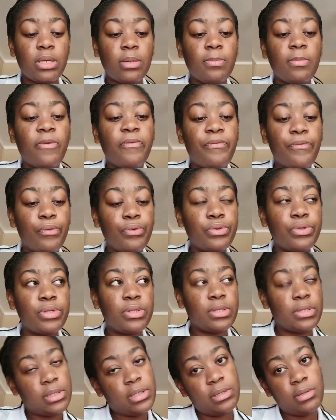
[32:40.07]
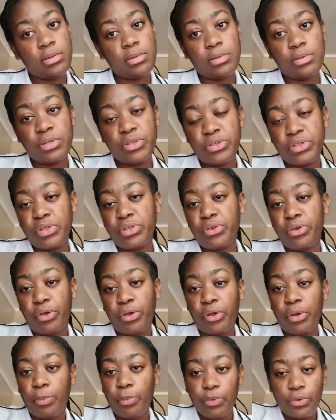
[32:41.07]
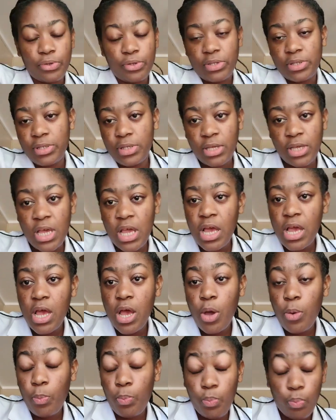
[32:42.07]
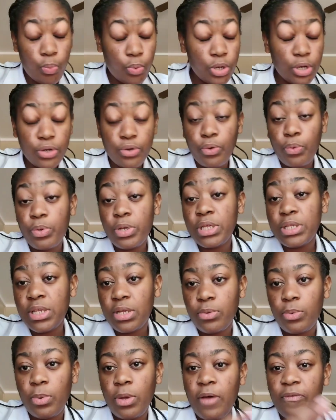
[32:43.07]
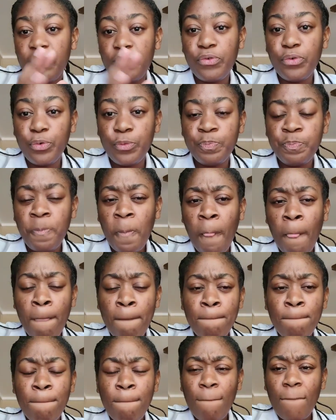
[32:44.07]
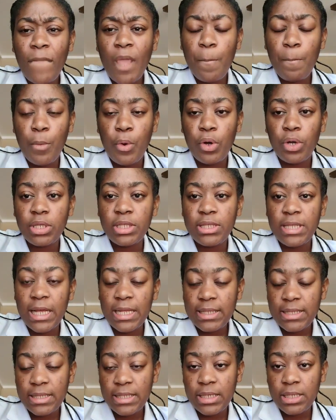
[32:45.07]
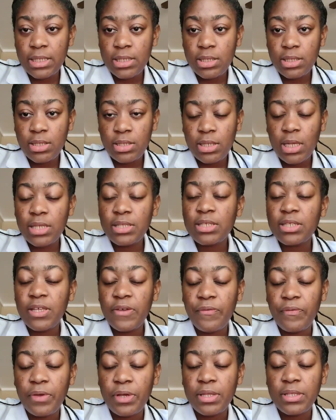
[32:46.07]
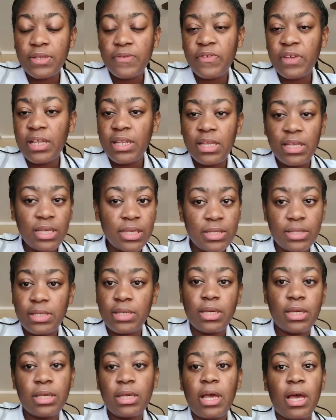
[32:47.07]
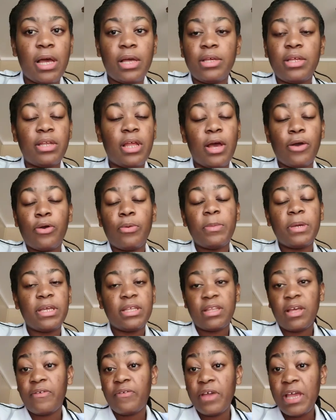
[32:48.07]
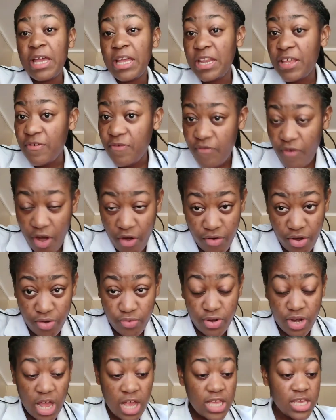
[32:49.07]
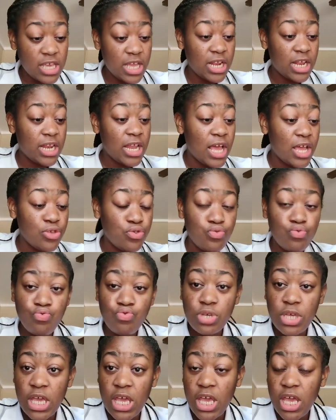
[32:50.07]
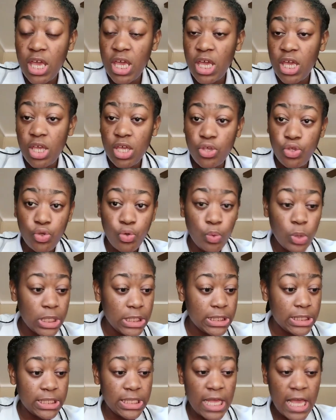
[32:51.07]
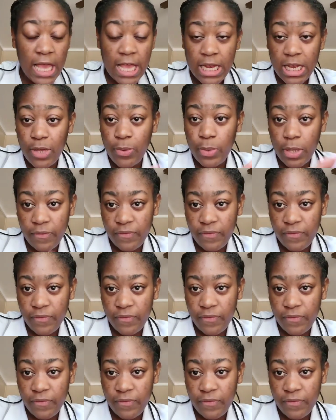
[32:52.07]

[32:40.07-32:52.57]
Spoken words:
My foot still hurt, but I don't know what else we have to do. But that's it. That's the difference. If you're lazy, you're not gonna make it have any foreign, whether Canada, UK, US, anywhere.